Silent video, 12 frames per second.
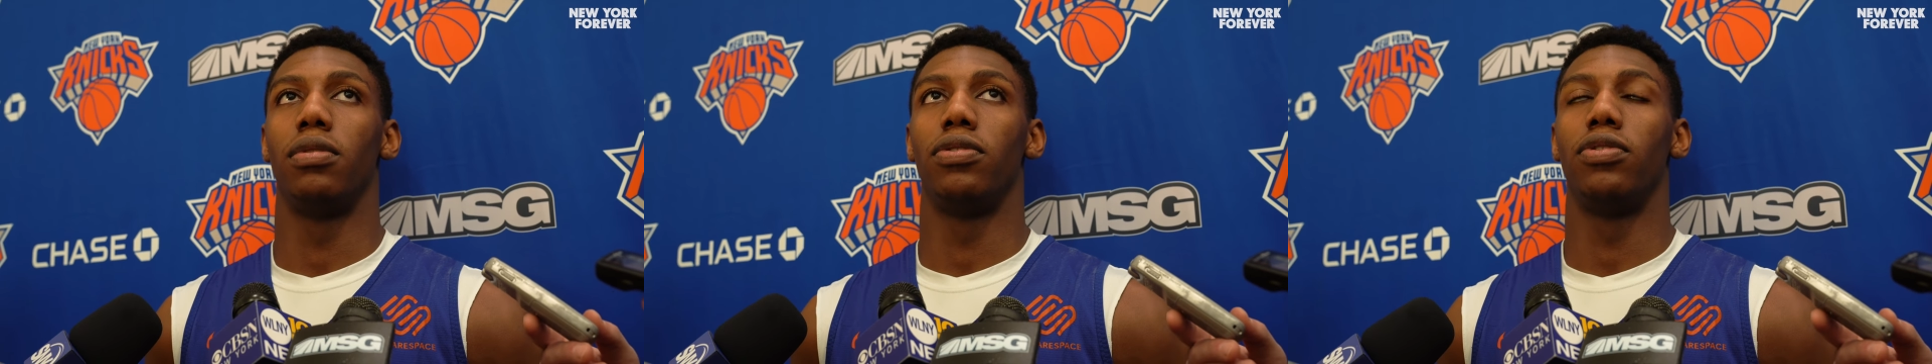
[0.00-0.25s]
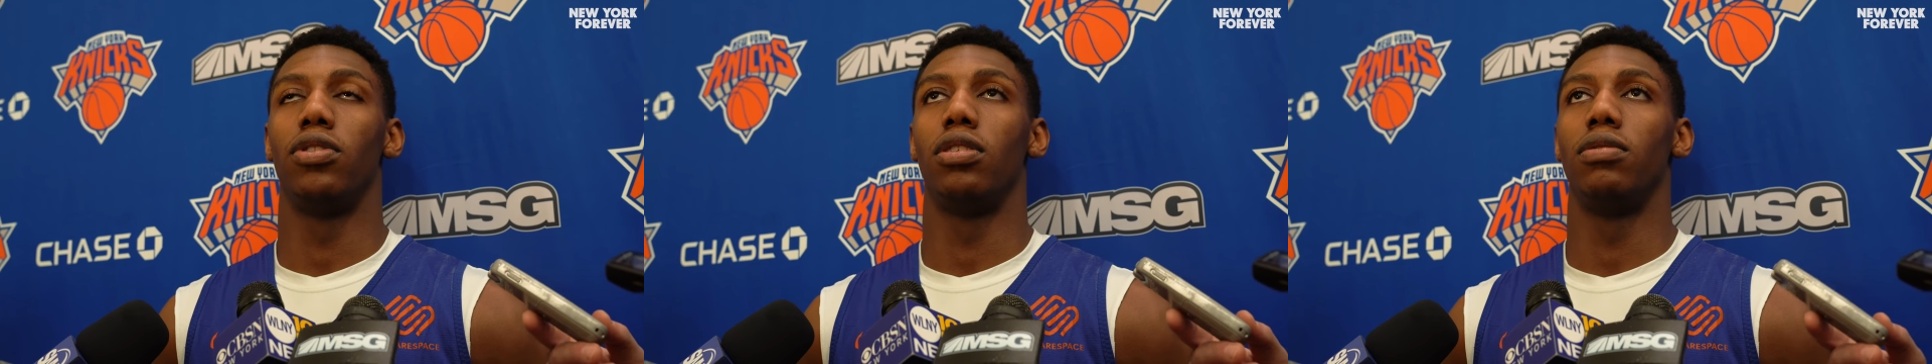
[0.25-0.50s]

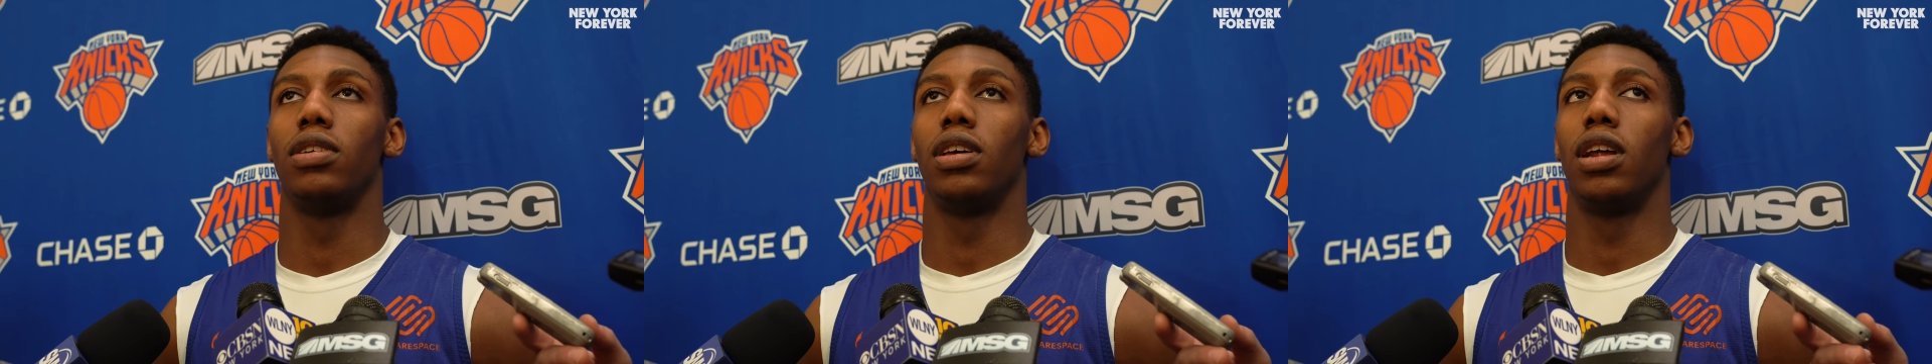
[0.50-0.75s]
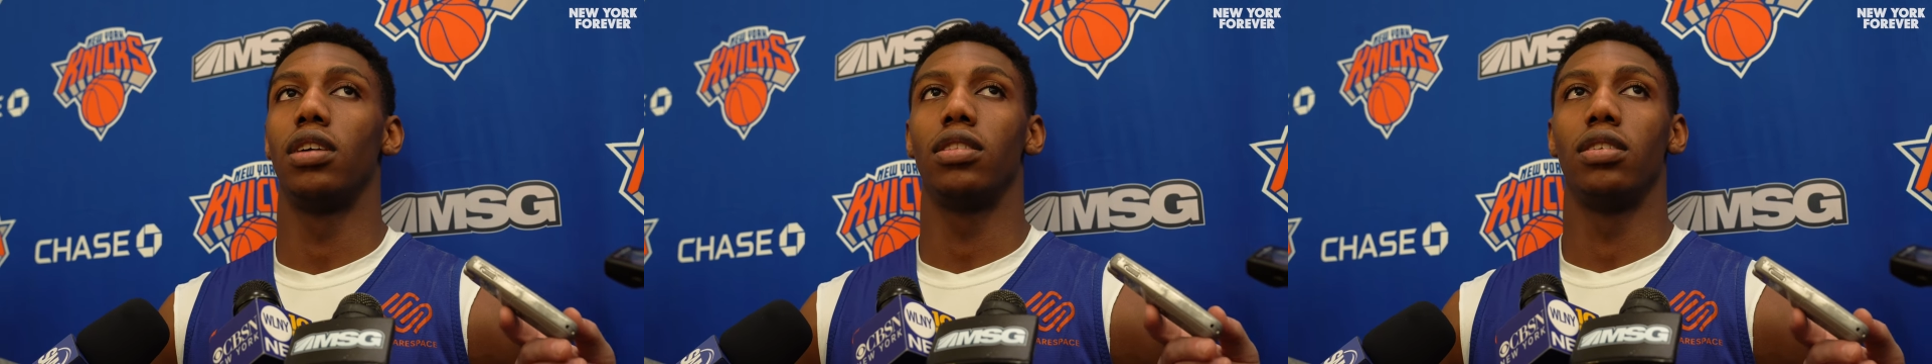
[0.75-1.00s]
before we
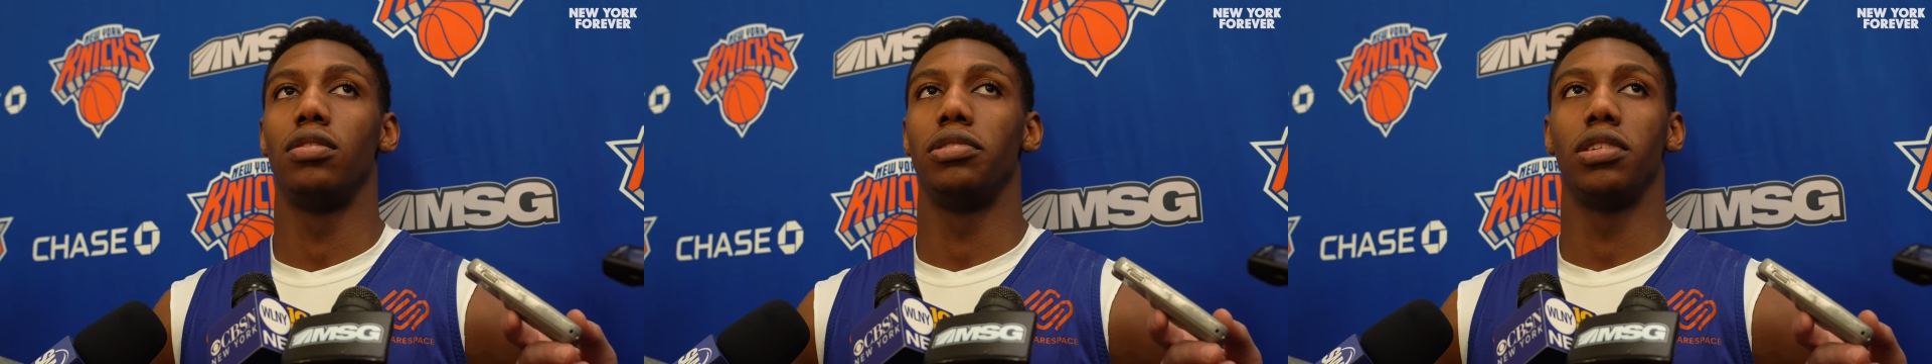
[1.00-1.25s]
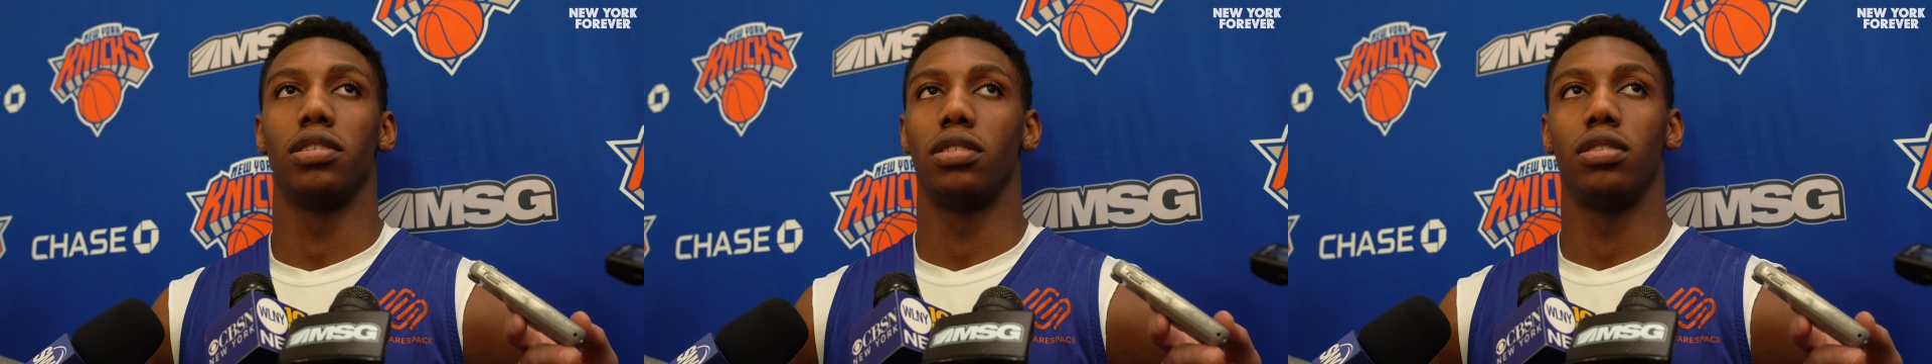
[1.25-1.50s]
get out there,
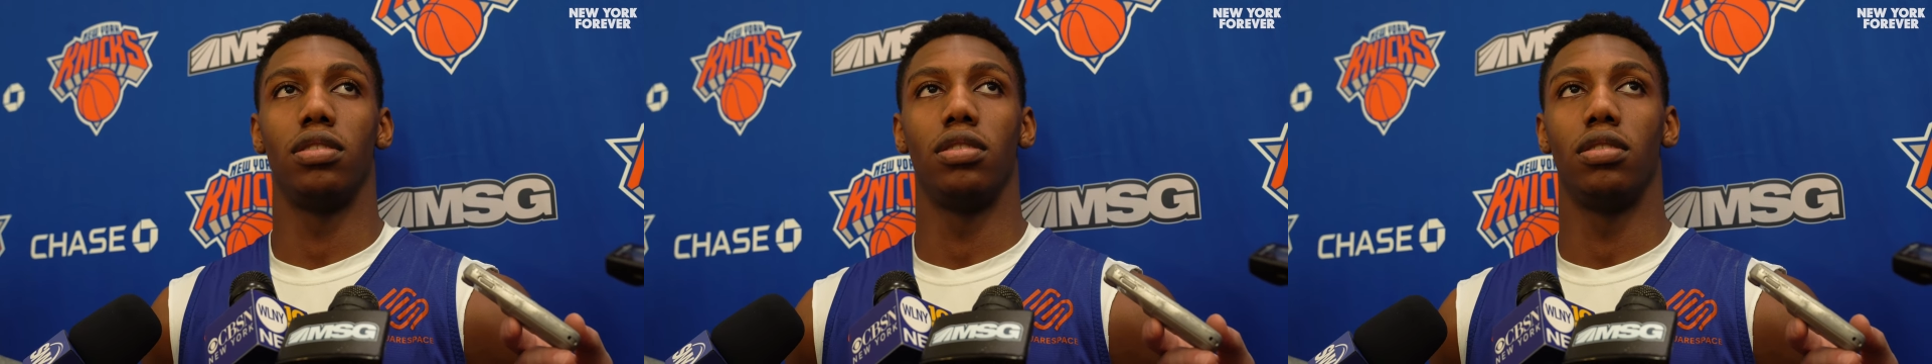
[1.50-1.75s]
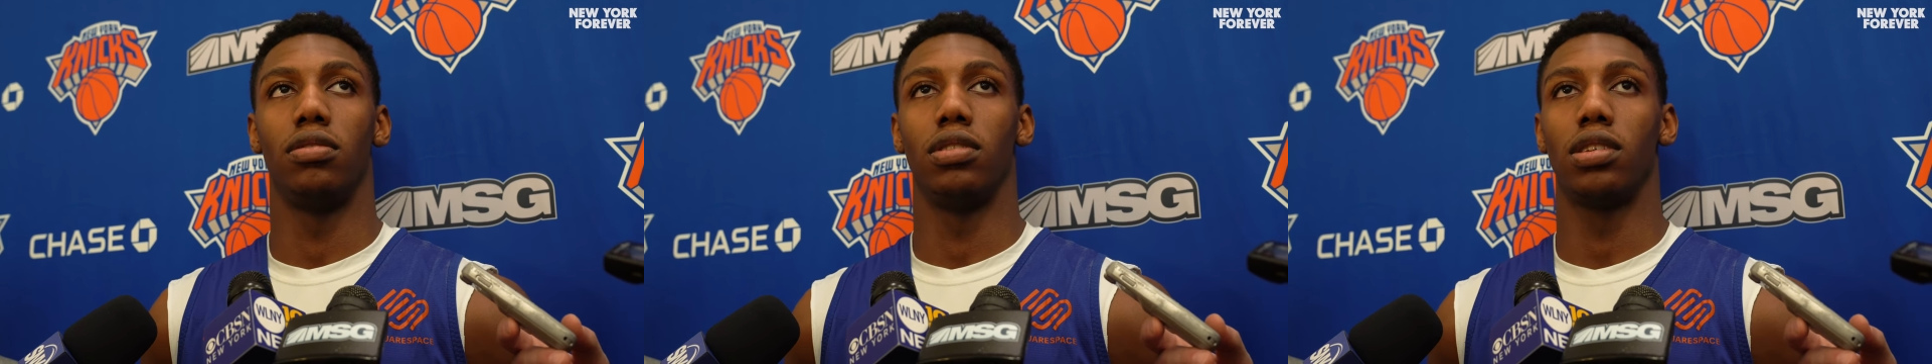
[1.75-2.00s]
you just you
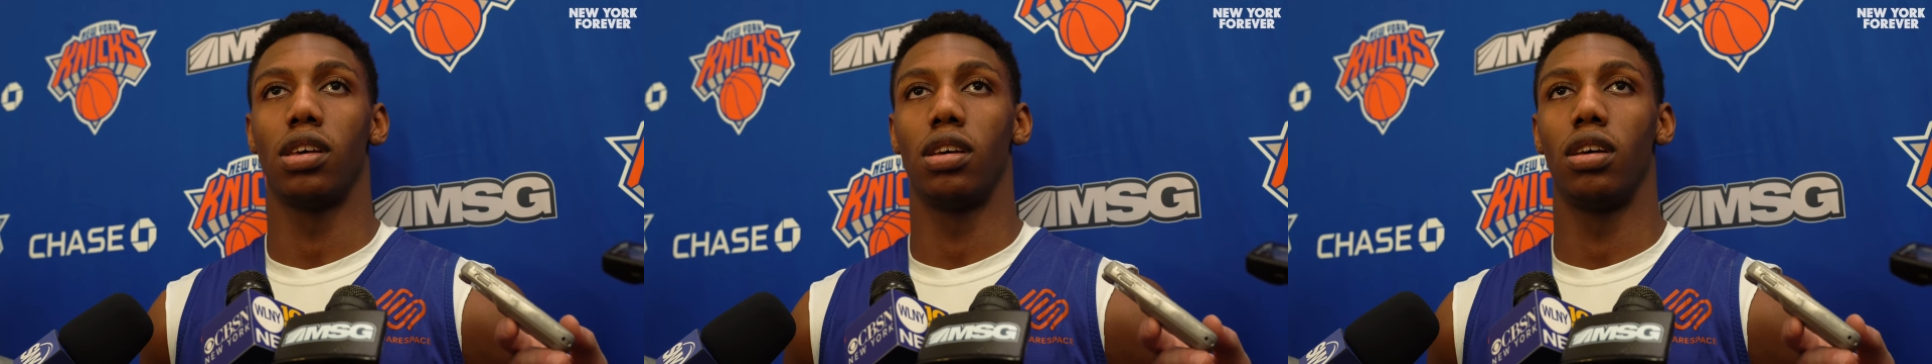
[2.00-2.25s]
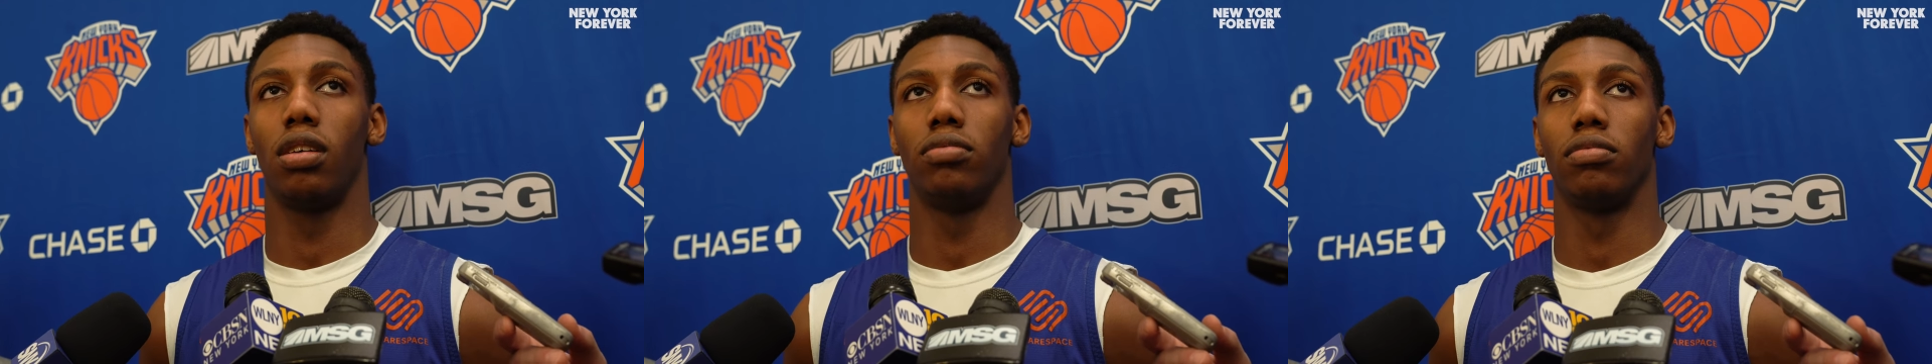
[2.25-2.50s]
know we say
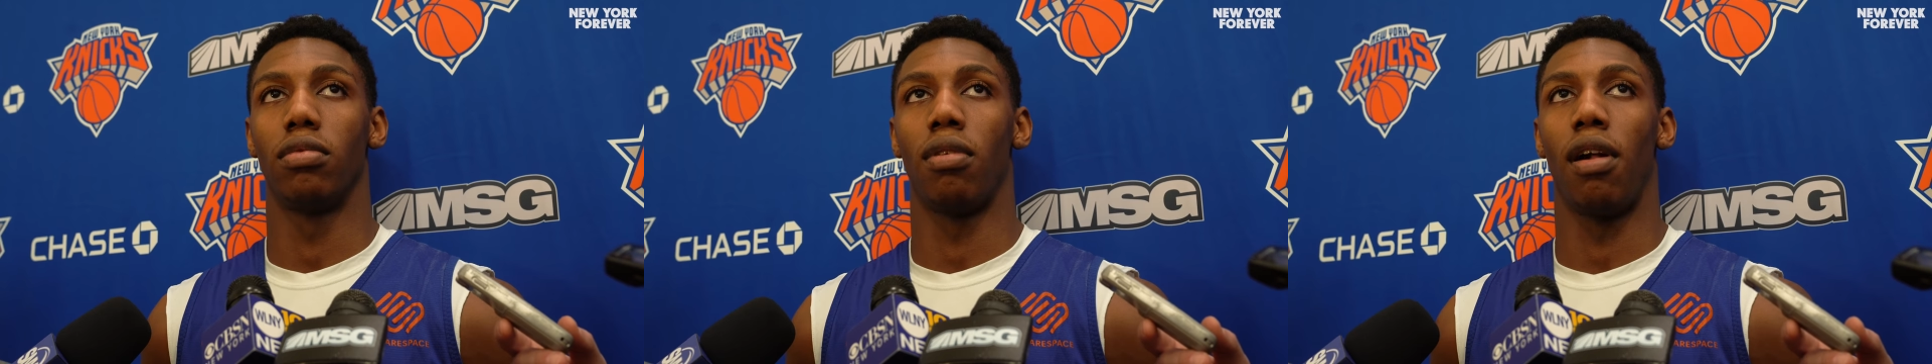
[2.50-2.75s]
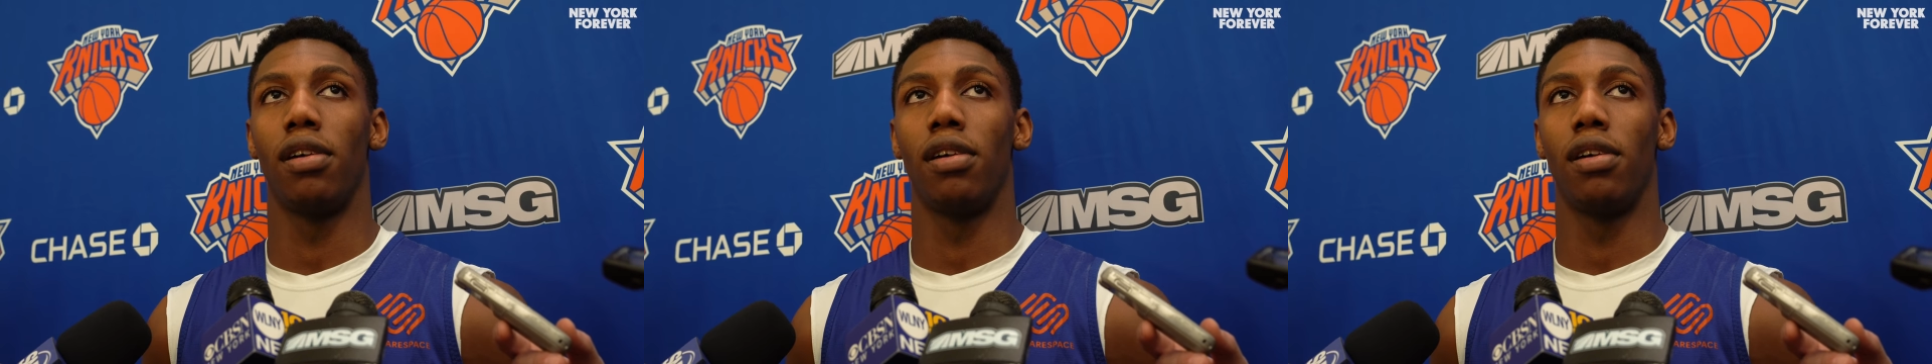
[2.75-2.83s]
um,